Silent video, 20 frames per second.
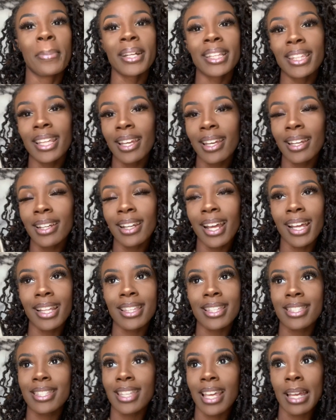But then at
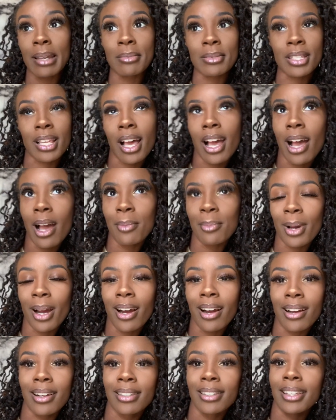the same time, I
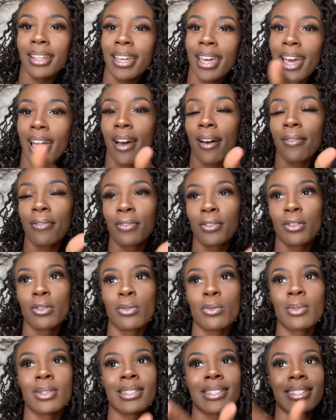heard the cat flu
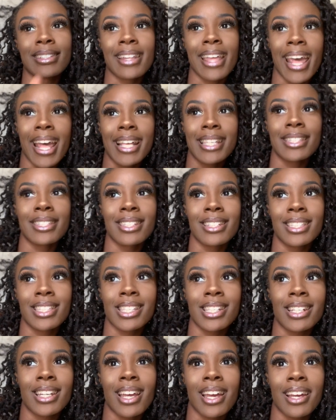was nasty
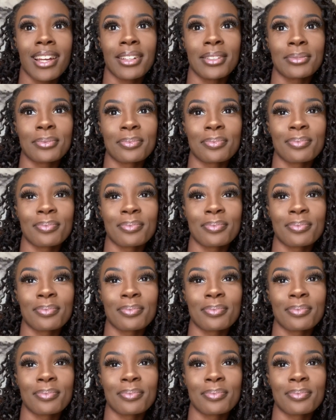today.